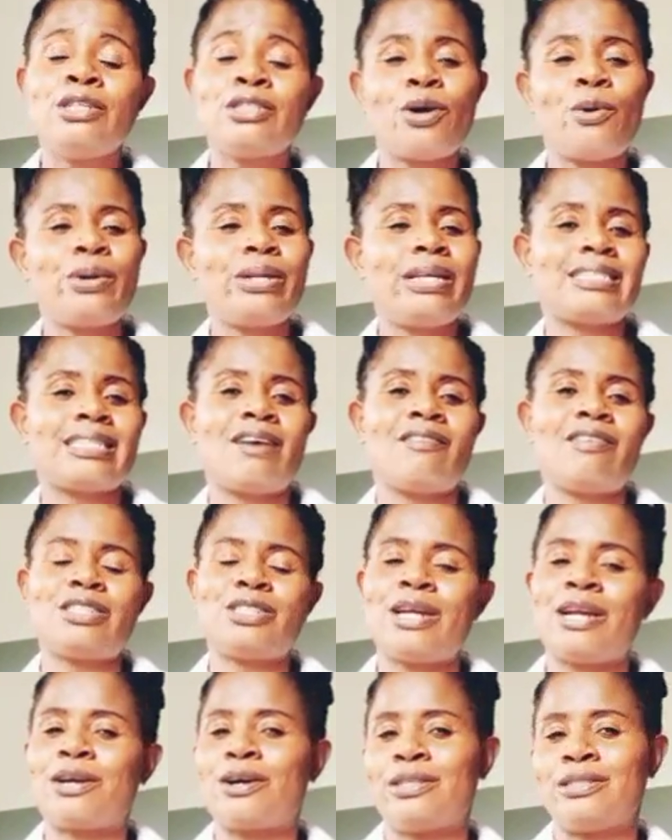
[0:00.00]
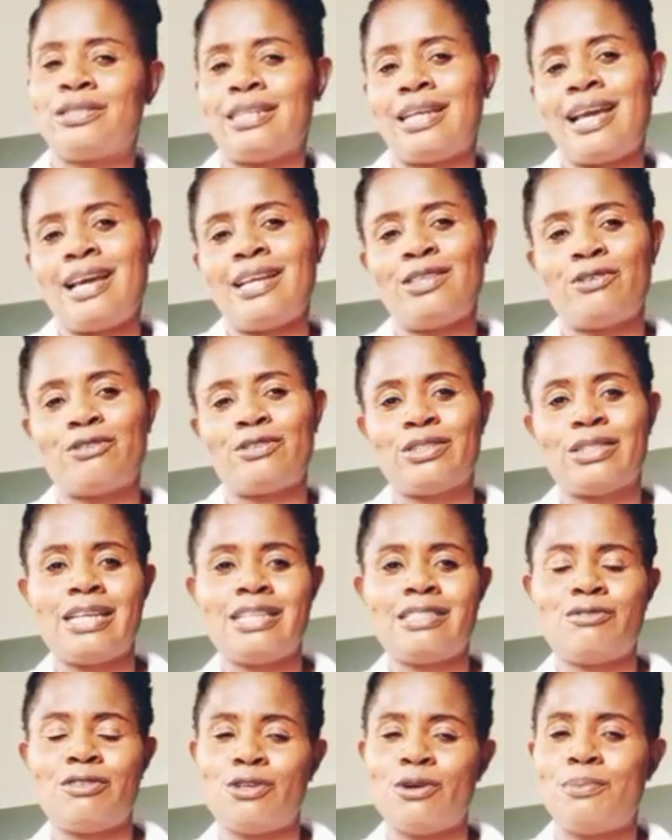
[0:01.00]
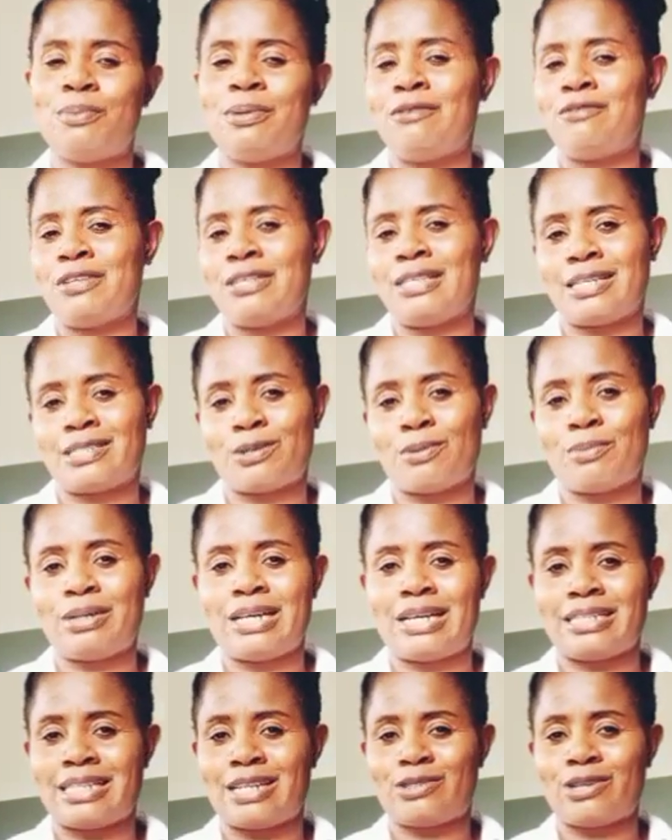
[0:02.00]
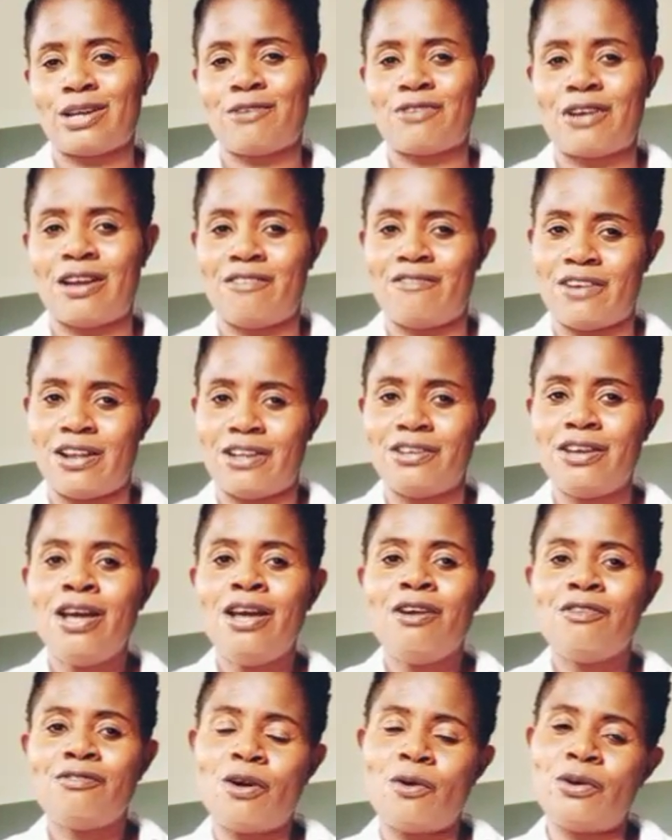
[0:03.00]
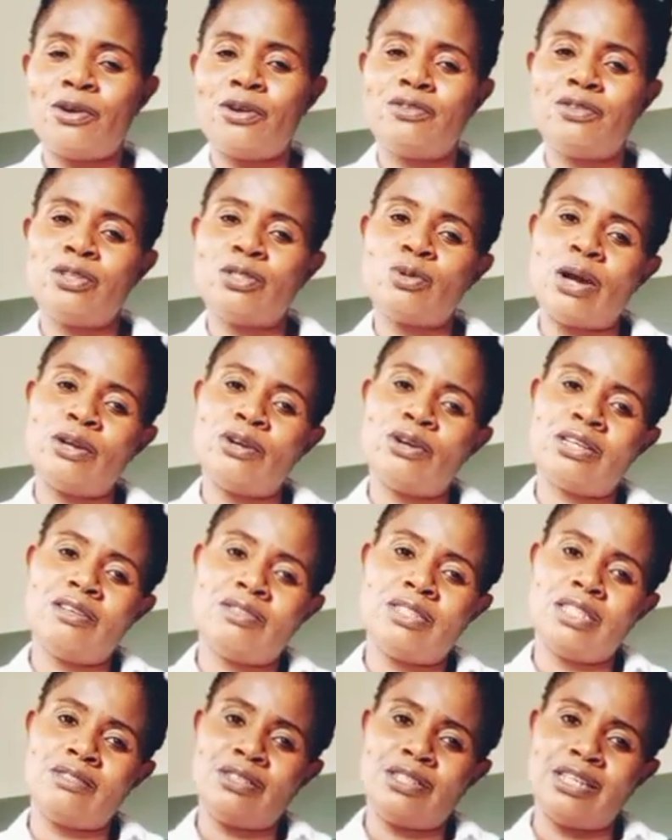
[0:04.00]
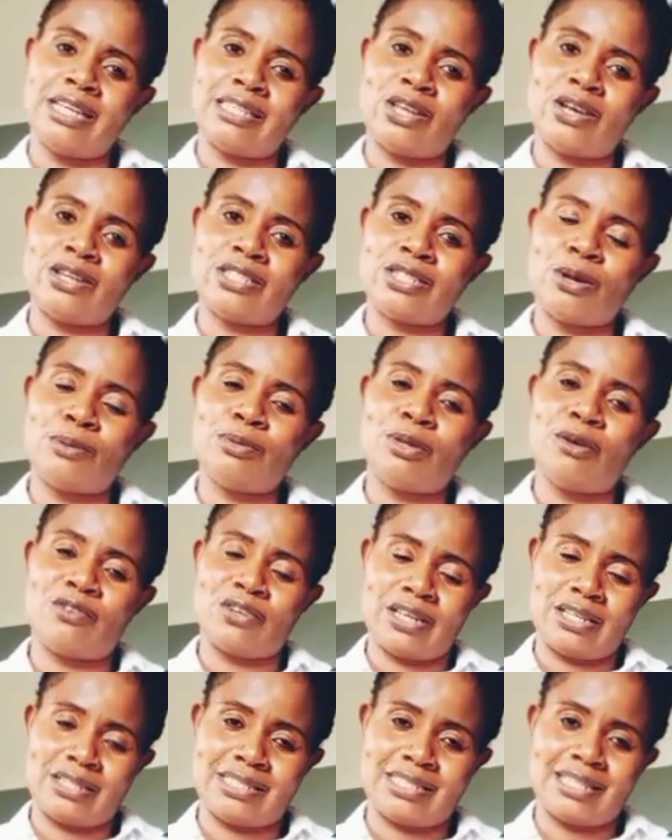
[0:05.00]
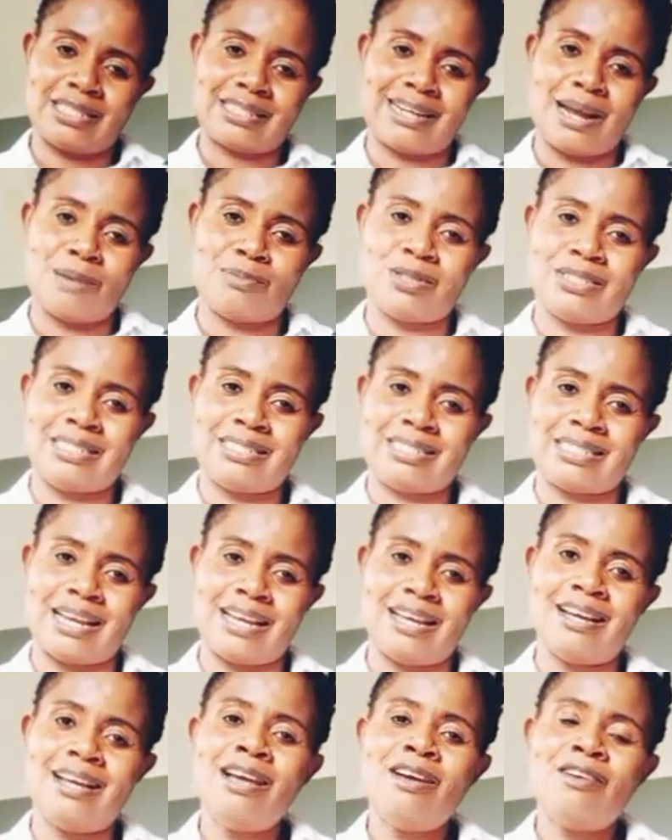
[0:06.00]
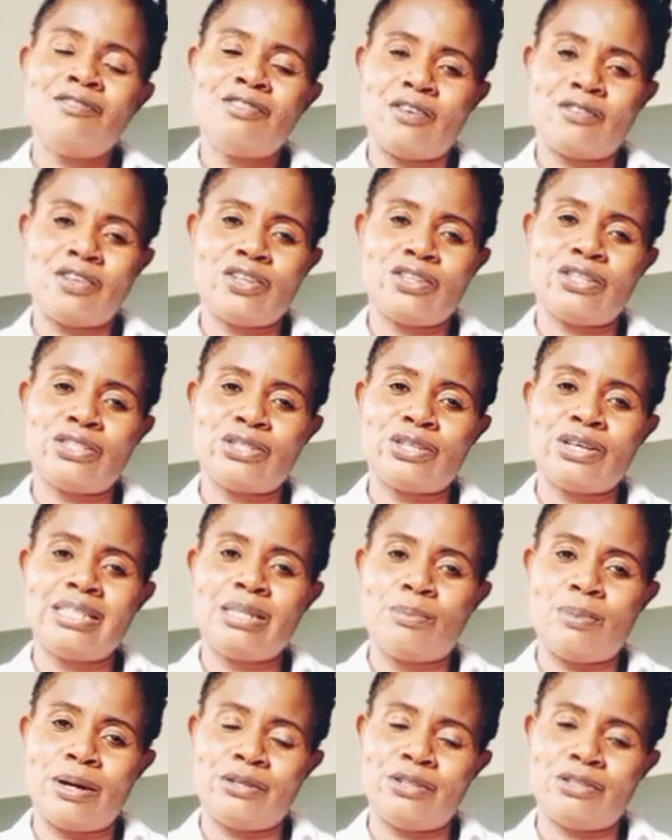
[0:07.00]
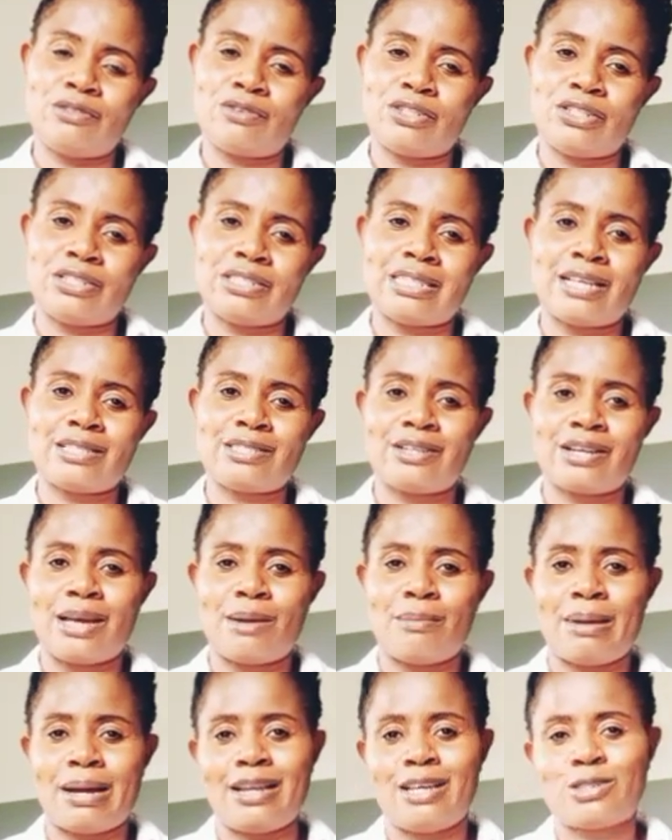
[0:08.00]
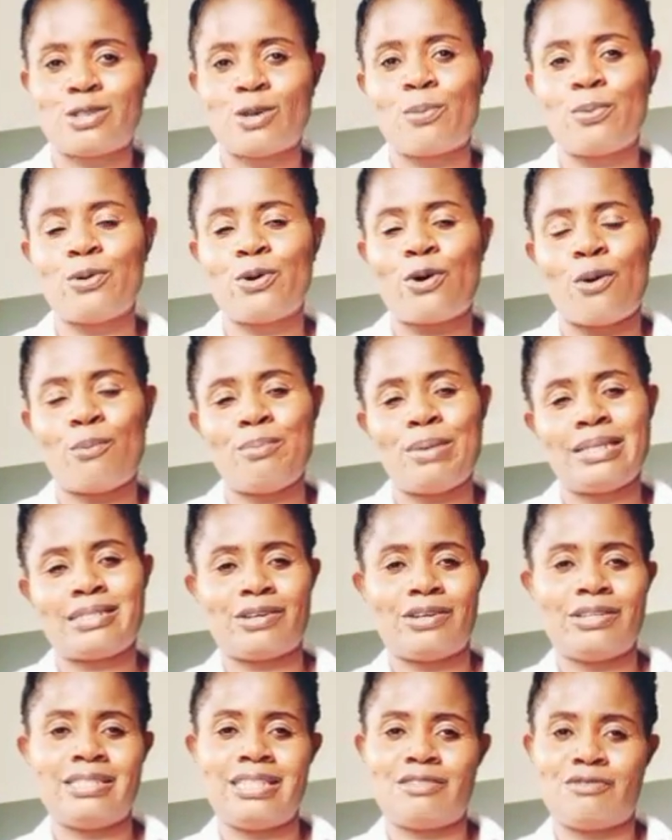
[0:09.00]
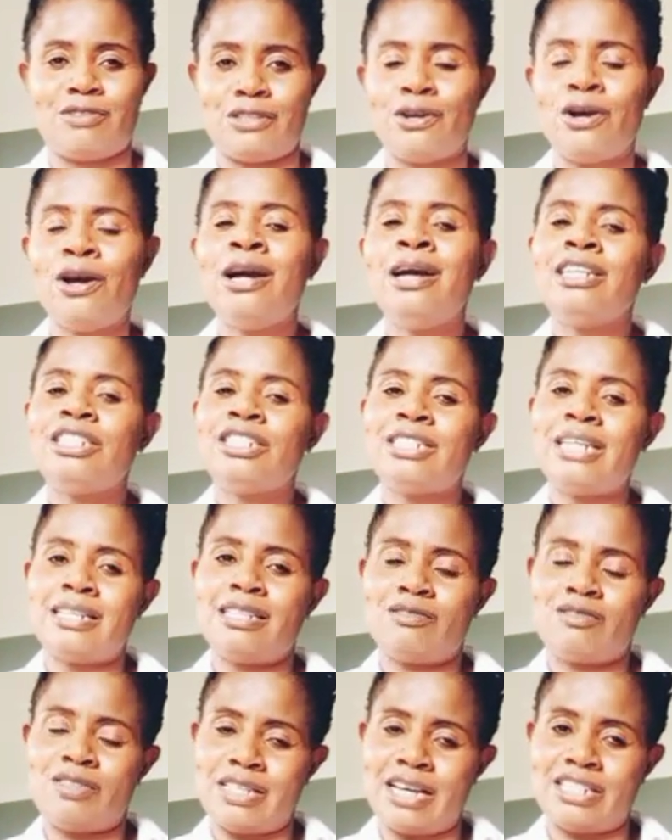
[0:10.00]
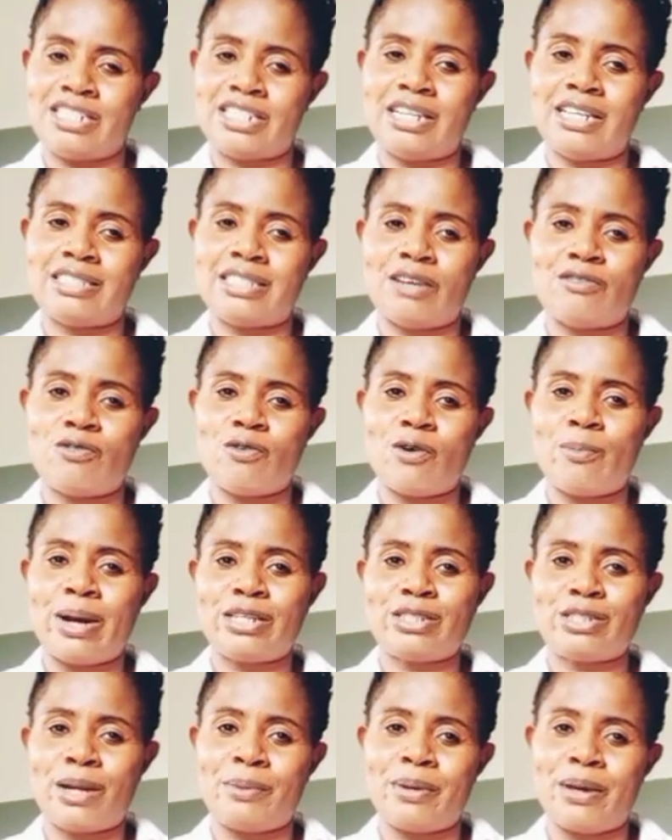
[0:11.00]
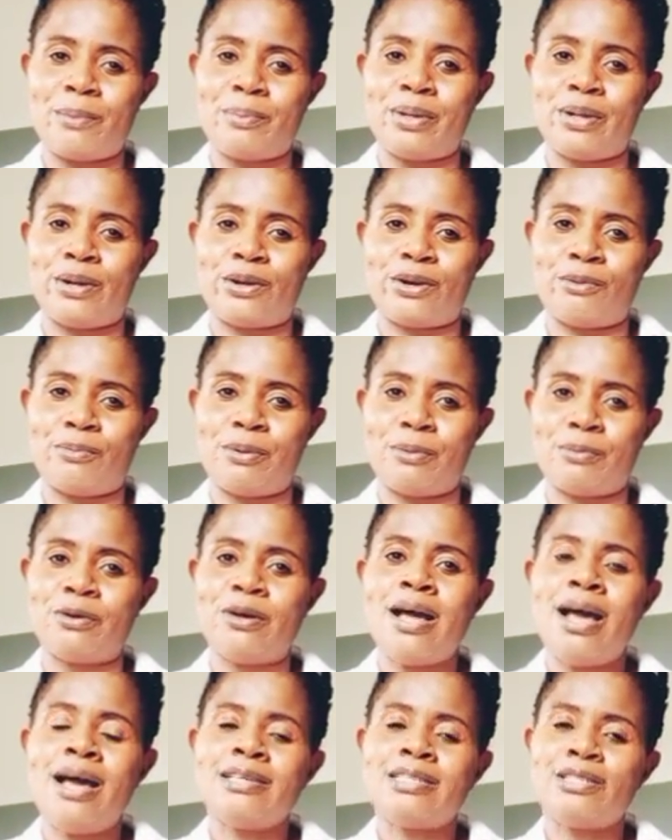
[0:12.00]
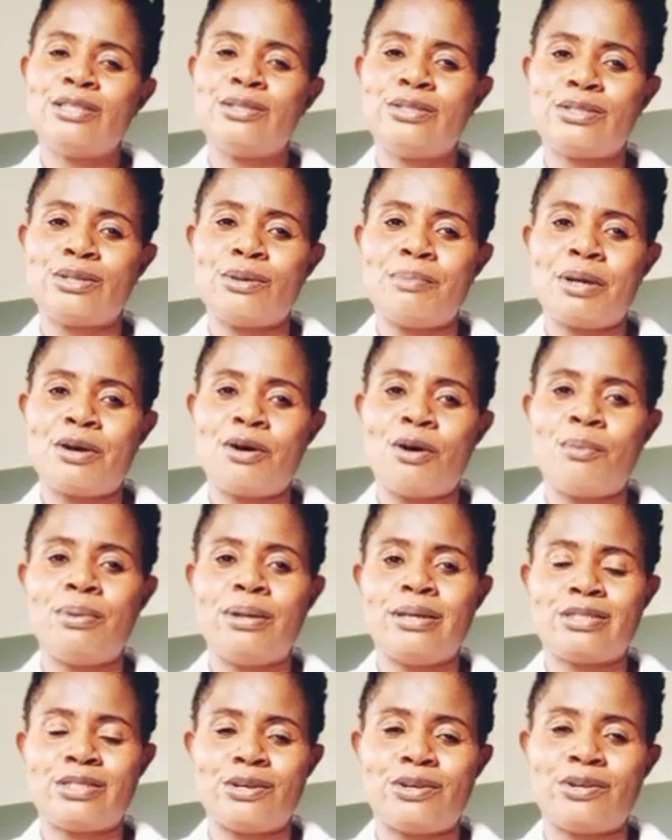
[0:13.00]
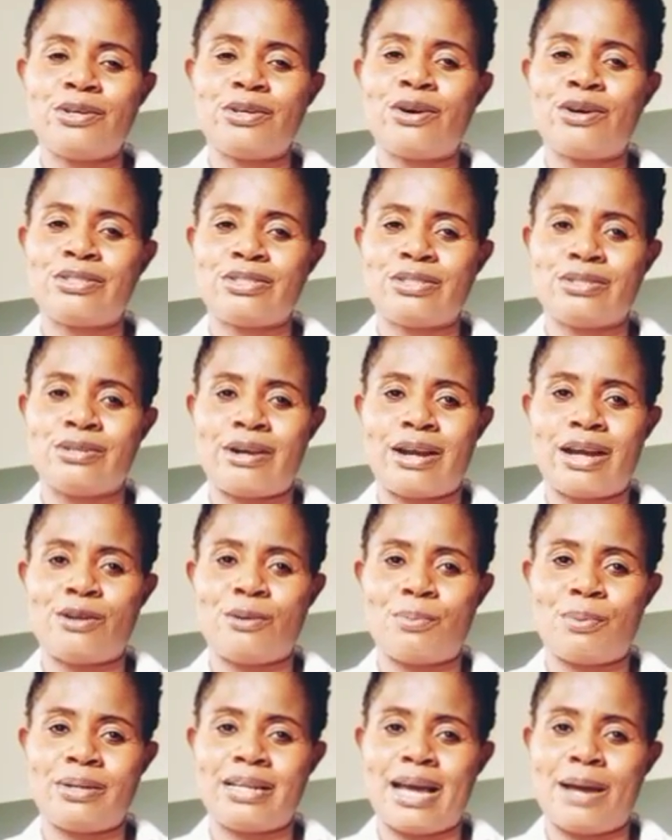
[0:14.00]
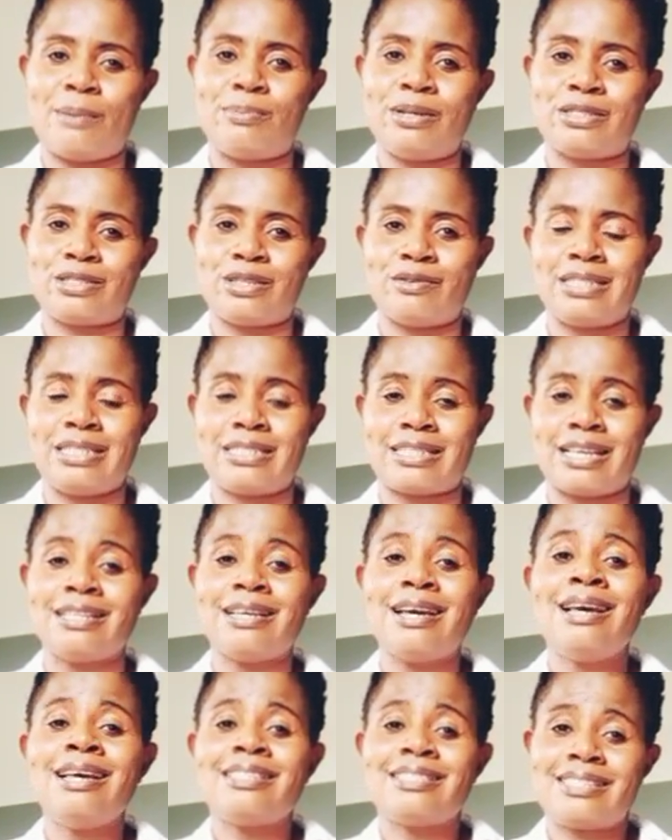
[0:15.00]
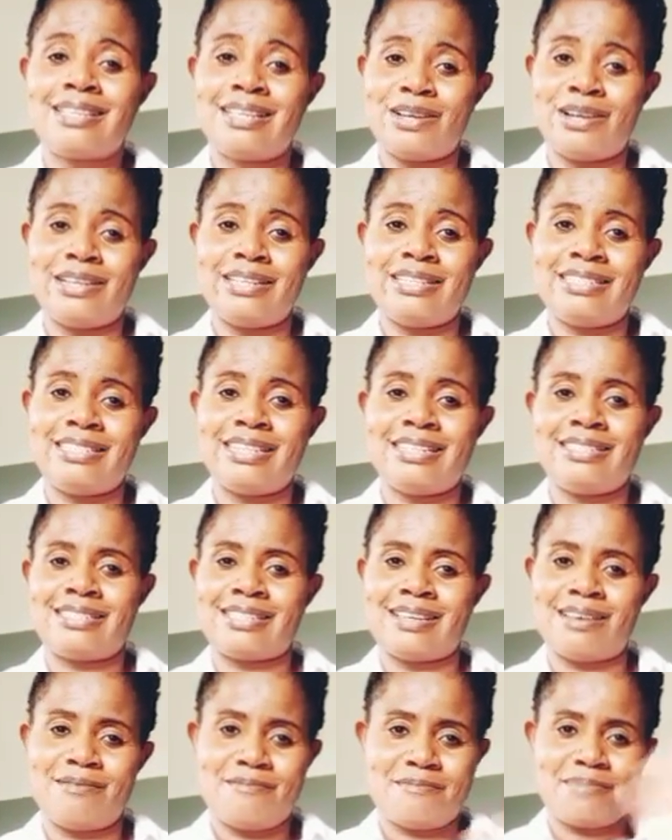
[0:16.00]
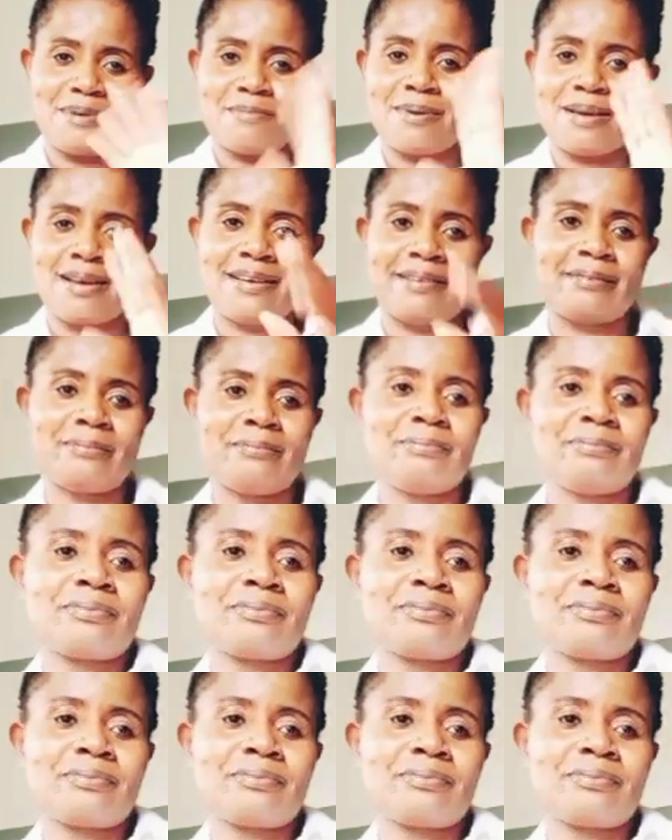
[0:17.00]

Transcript: So with this, I've actually come to the end of today's video, believing that somebody has actually found value. If you're one of those, why not give this video a thumbs up? Don't forget to subscribe to this channel. If you have not done so, hit the bell notification so as to get my next upload. Comment on this video, share this video, and share it to everyone. I shall be helping a lot of people. So do so. May God bless you. I know you cause you to ride upon the high place of this year. Stay your lady Jenny saying bye bye.